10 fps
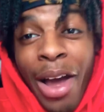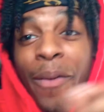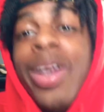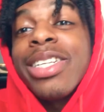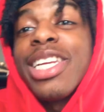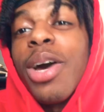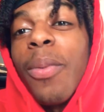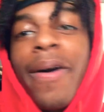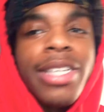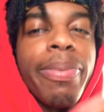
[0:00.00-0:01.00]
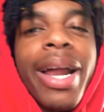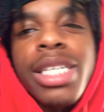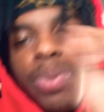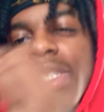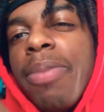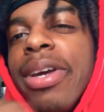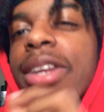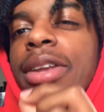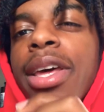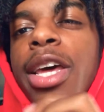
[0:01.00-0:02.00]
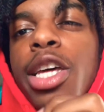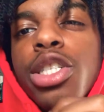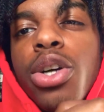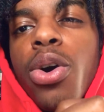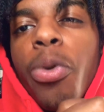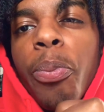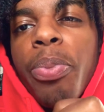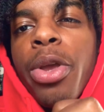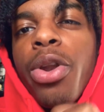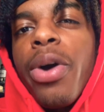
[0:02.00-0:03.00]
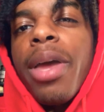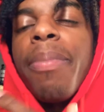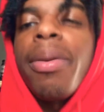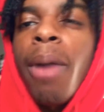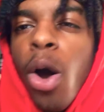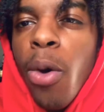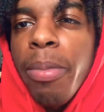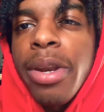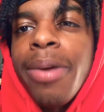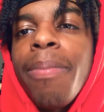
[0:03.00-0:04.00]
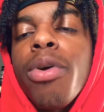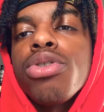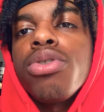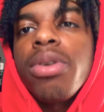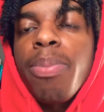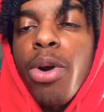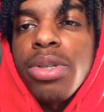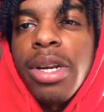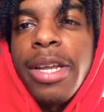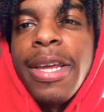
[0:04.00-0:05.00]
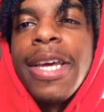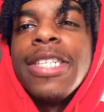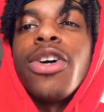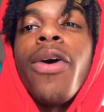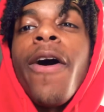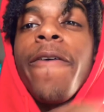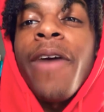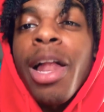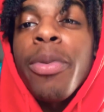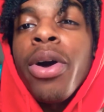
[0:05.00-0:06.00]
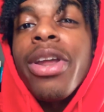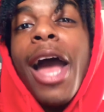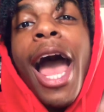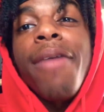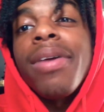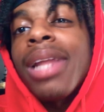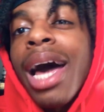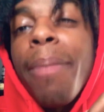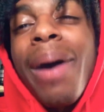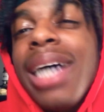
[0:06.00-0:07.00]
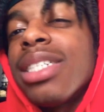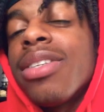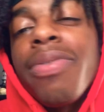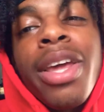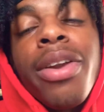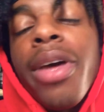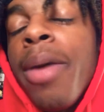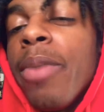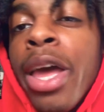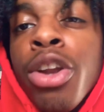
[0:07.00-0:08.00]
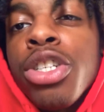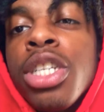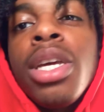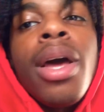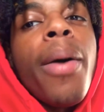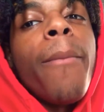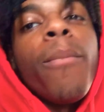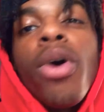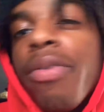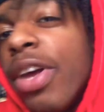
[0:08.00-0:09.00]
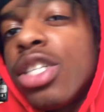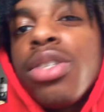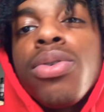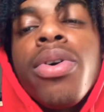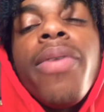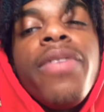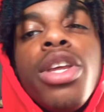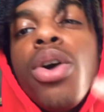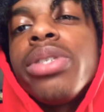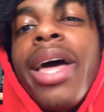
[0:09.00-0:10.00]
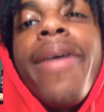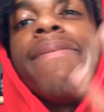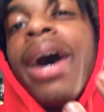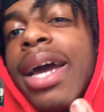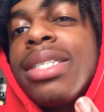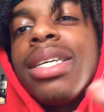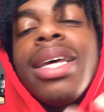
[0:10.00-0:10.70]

Originally it was, but I switched the meaning so you know it could mean my own meaning personal personally. So follow me on there. I have a lot of positive energy, motivational videos, advice,